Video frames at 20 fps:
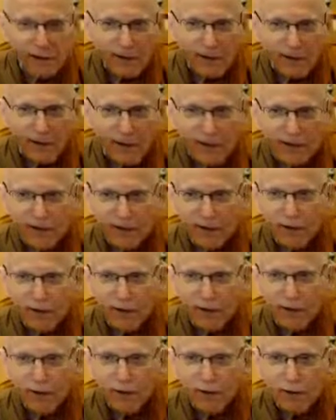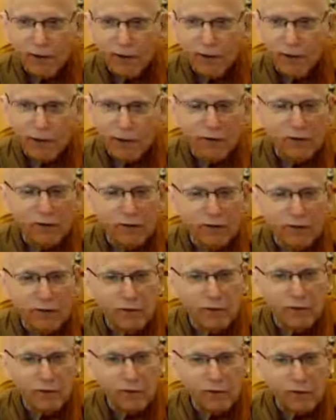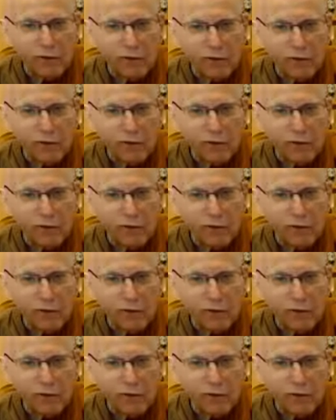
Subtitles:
And so this is,